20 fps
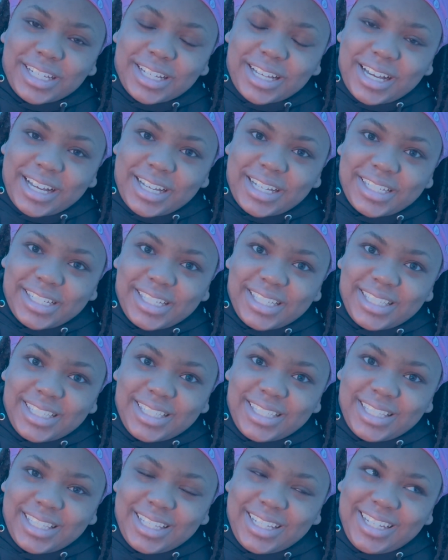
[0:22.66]

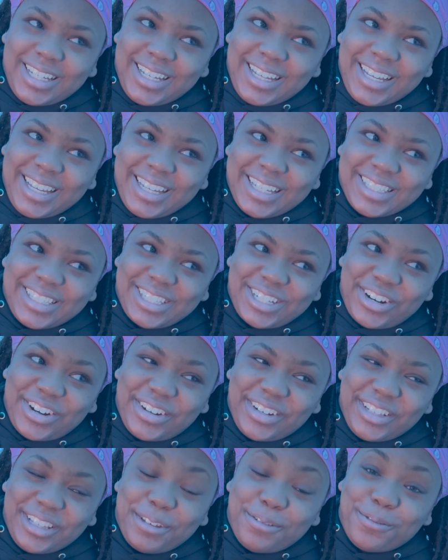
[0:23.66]
guys. It's
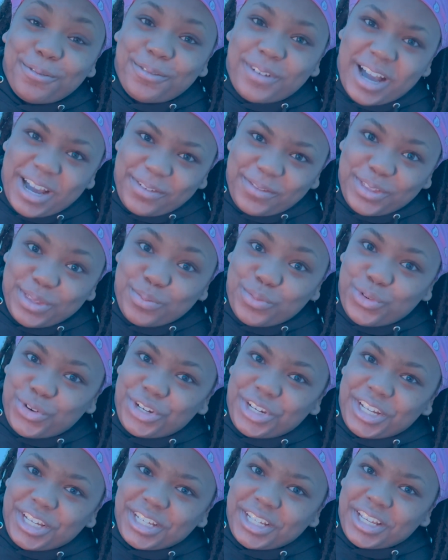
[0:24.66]
currently 5 in the
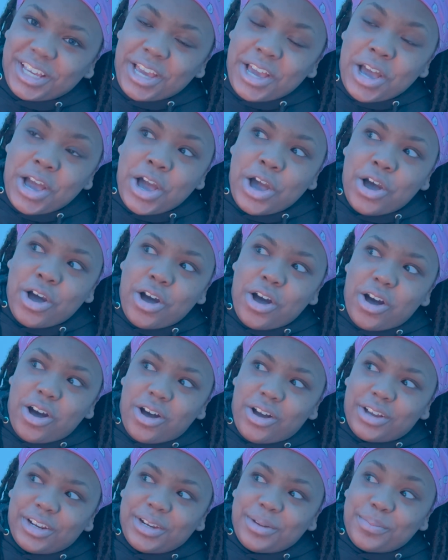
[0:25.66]
morning
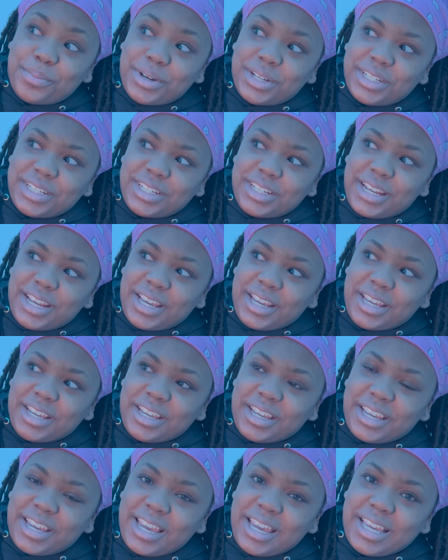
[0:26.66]
on a
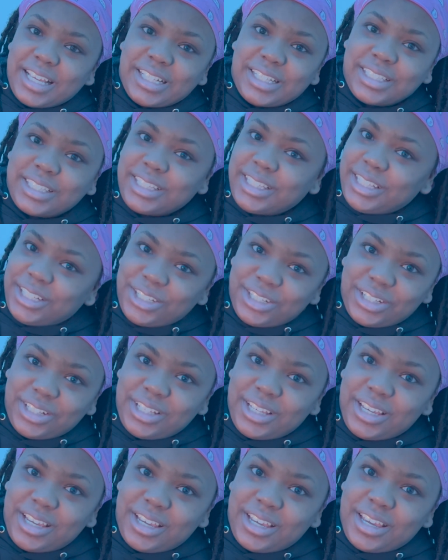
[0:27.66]
Monday. It's
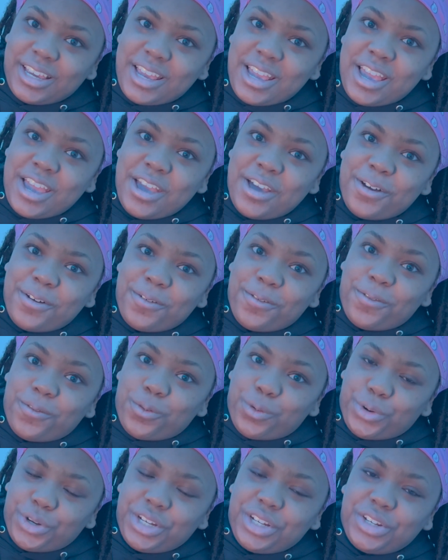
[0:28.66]
literally
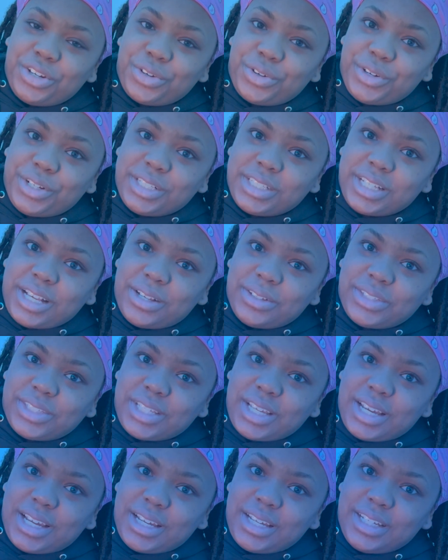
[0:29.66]
40 degrees
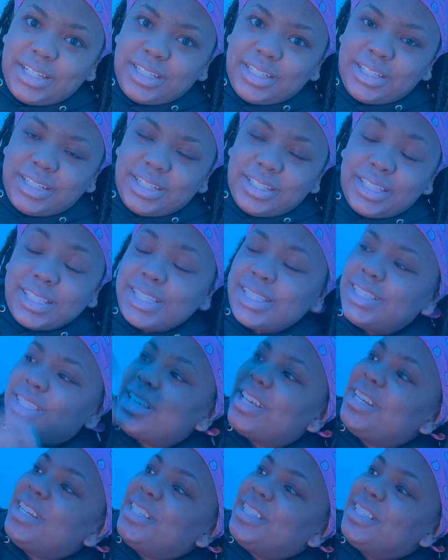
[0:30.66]
outside. The
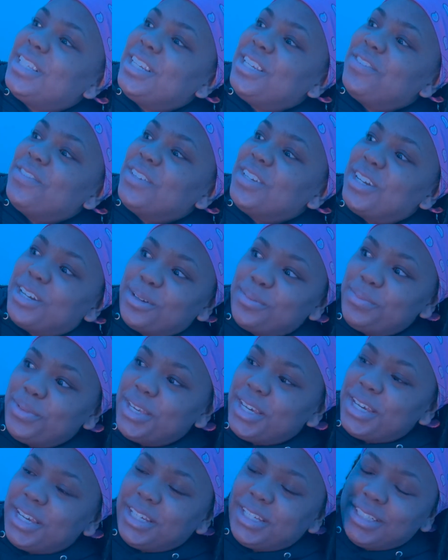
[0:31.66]
sun isn't even up
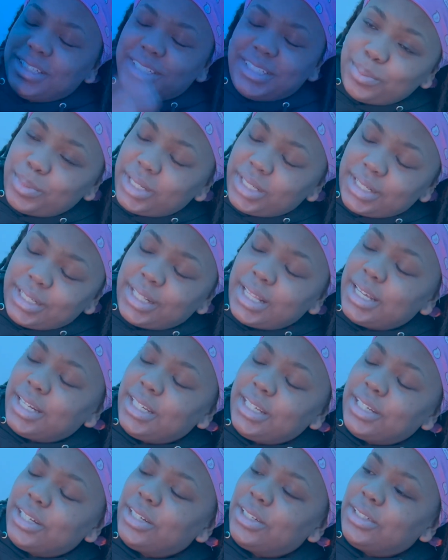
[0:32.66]
yet. I'm not gonna lie to
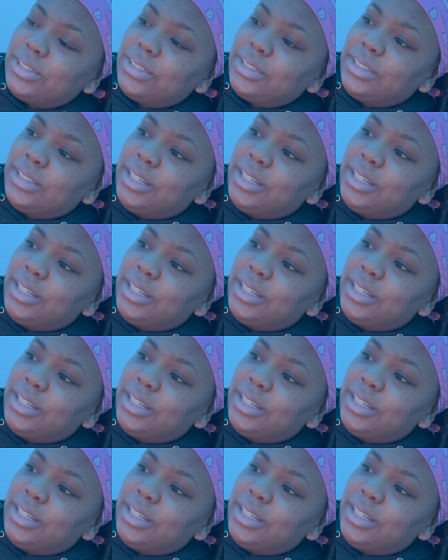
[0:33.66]
y'all.